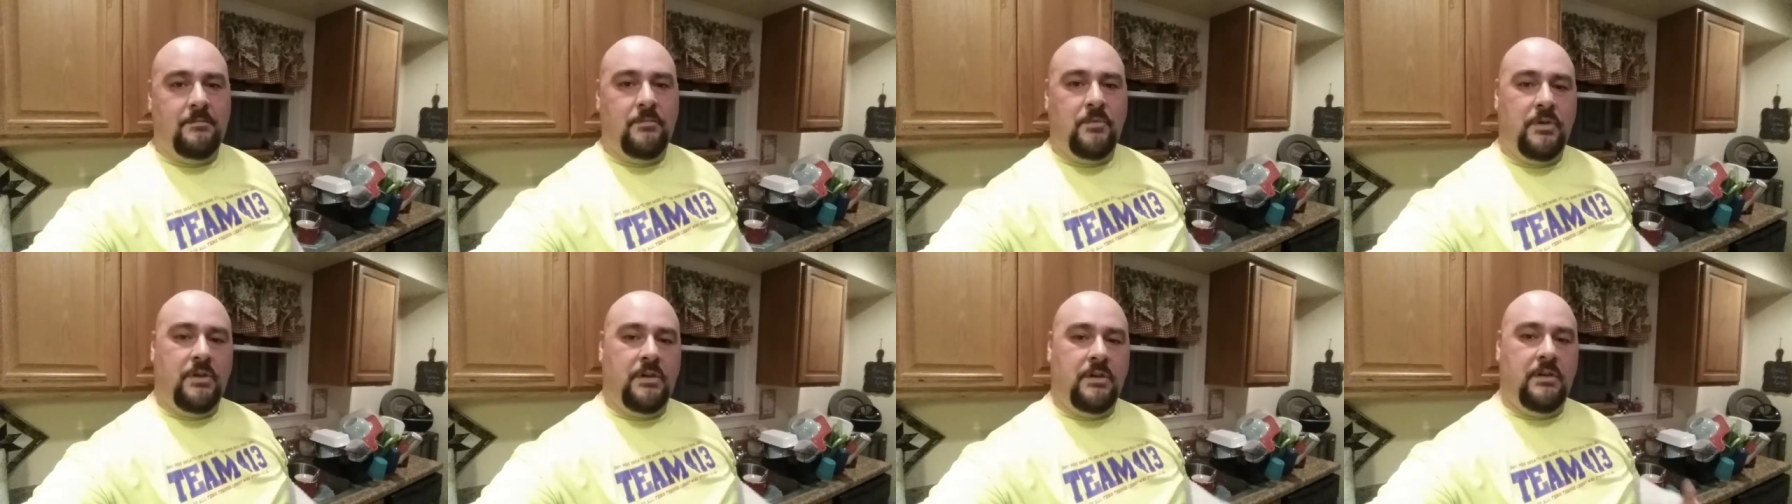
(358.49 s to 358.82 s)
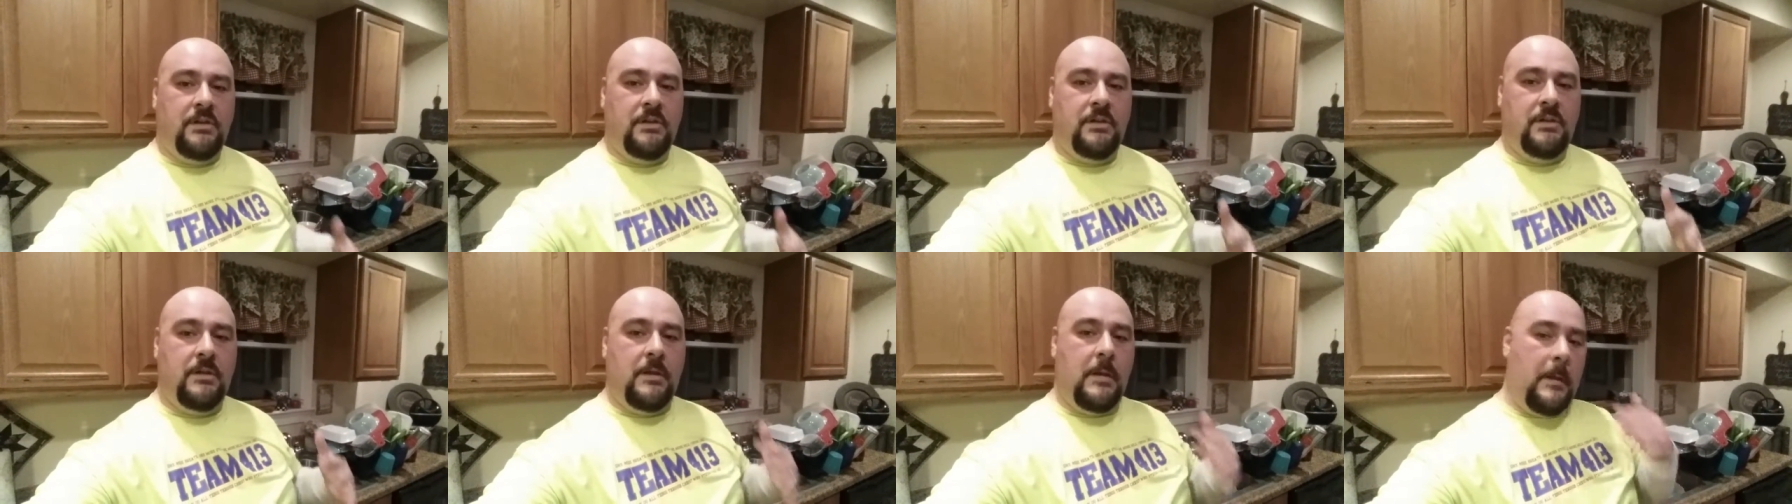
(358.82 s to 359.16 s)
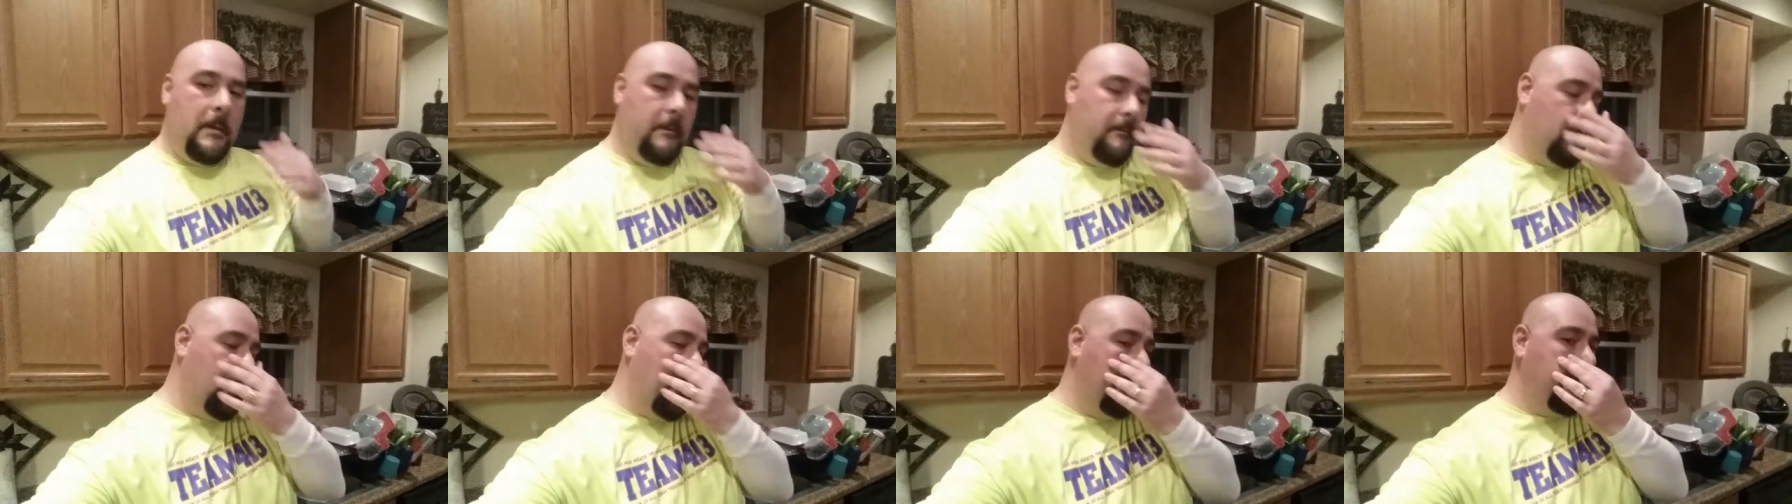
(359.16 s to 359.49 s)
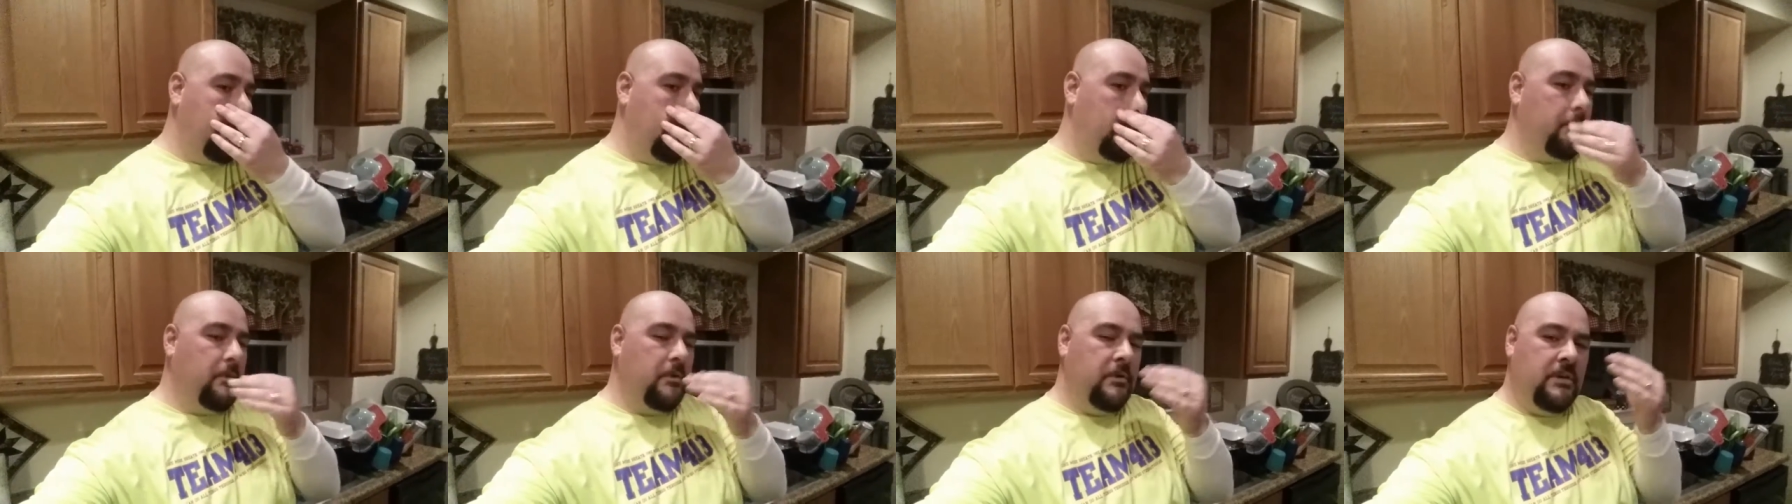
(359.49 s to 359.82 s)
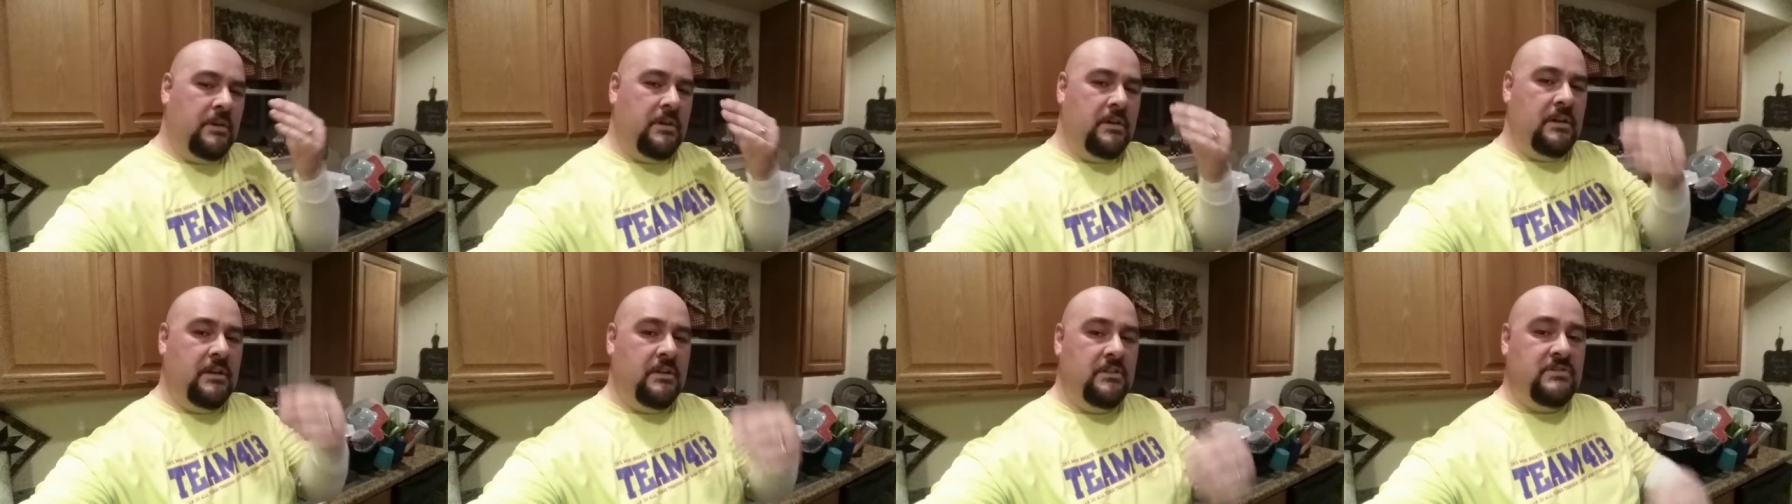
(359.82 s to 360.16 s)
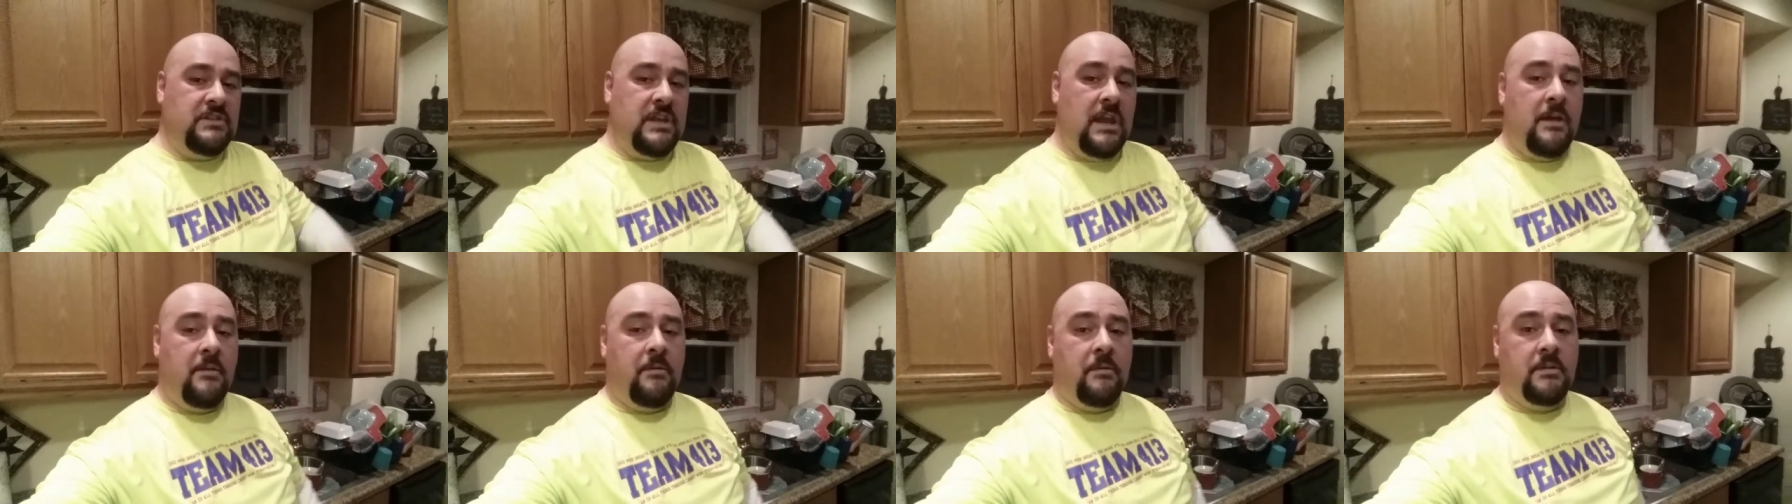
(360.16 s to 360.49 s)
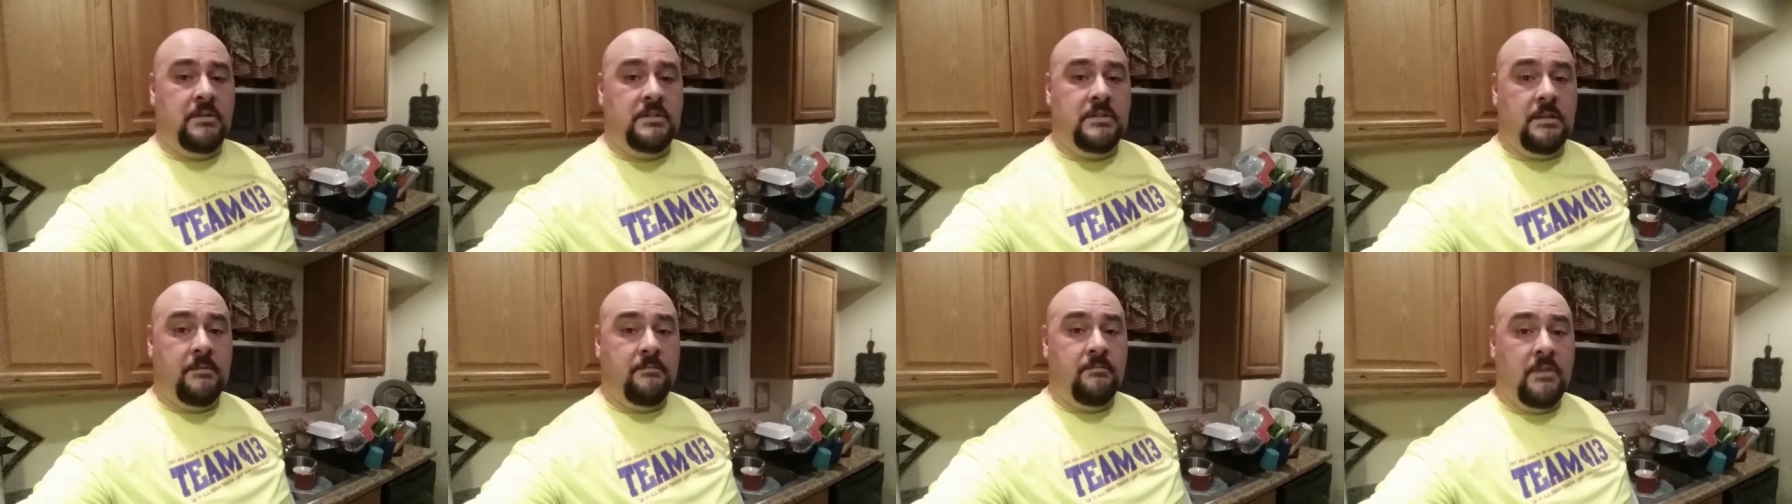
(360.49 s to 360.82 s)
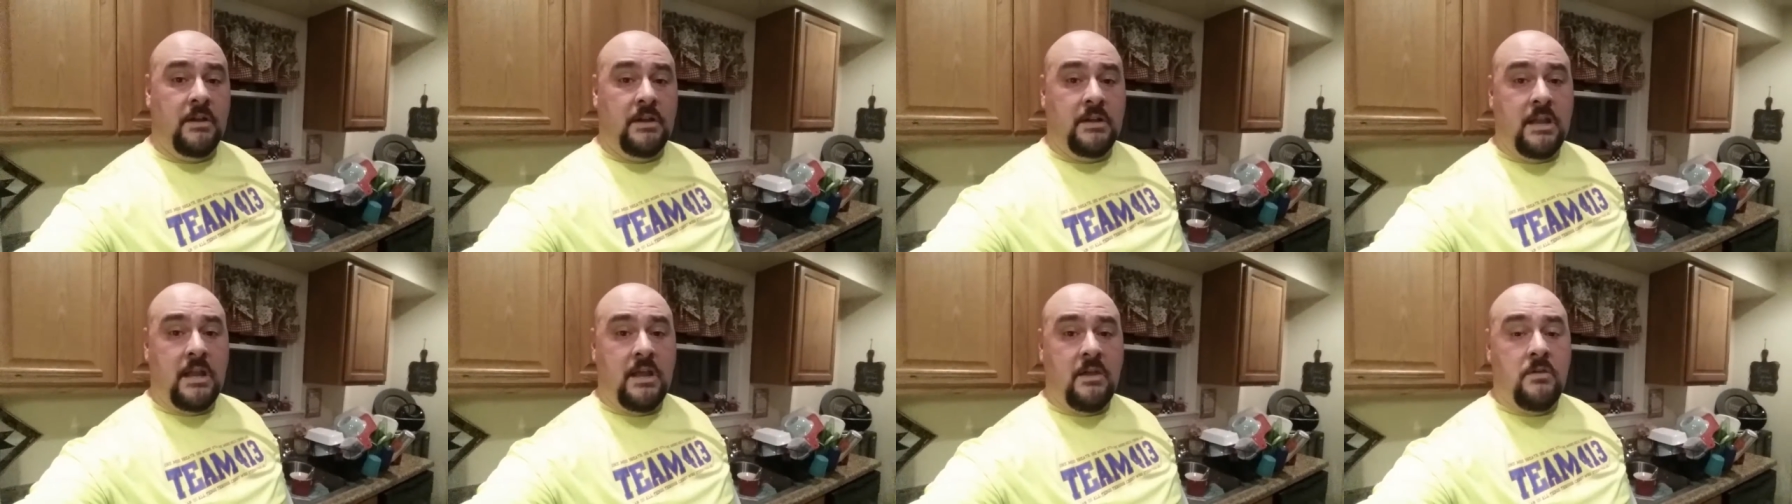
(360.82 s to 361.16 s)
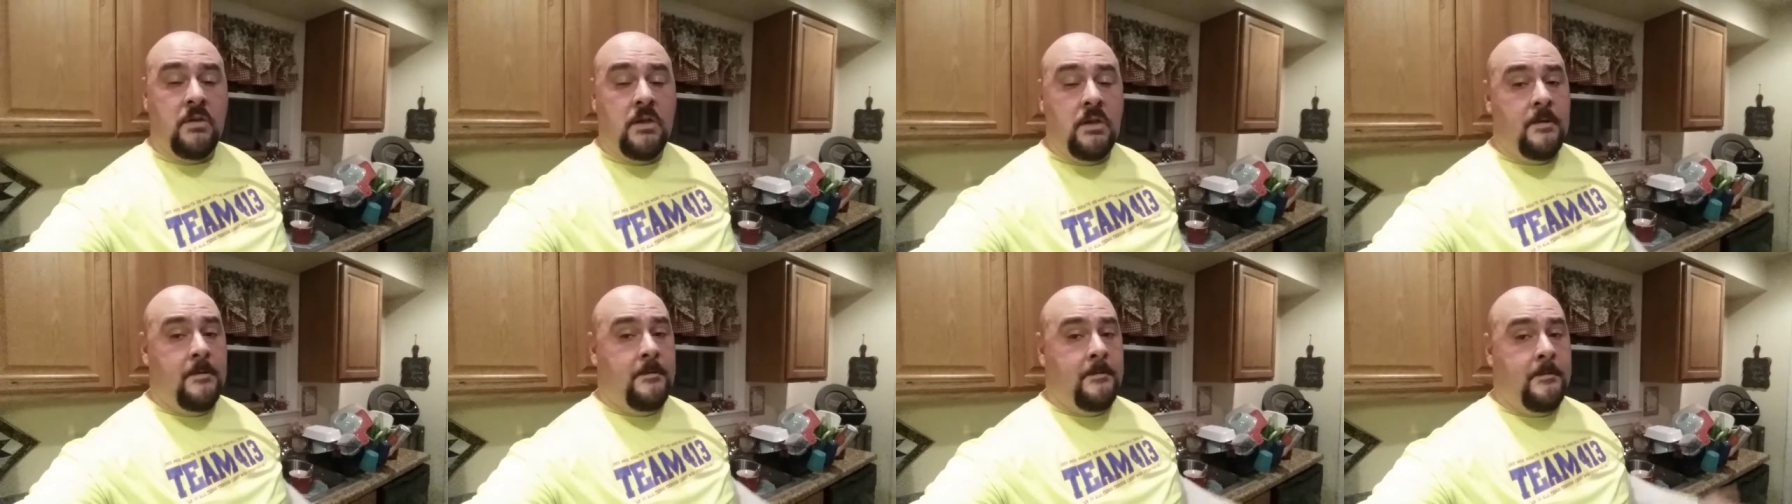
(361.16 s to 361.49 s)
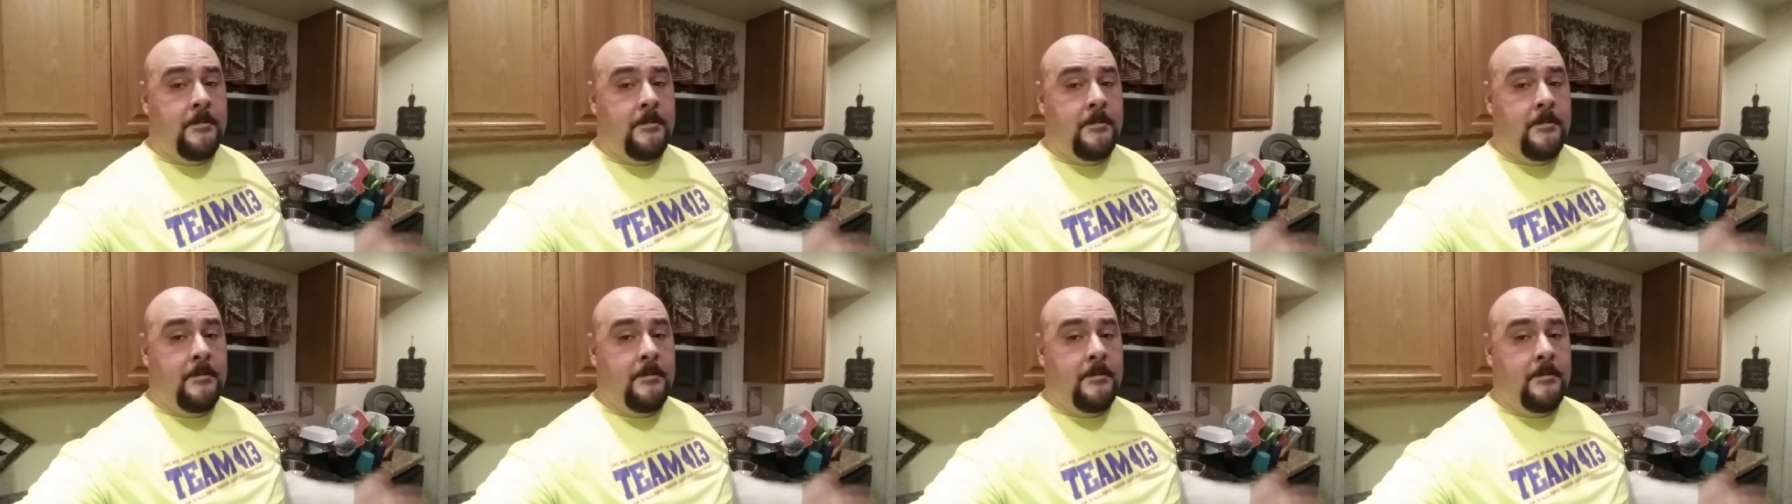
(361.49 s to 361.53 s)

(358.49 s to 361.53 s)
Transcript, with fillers: I'm going to wrap it up. I'm going to go get a shower or something right now,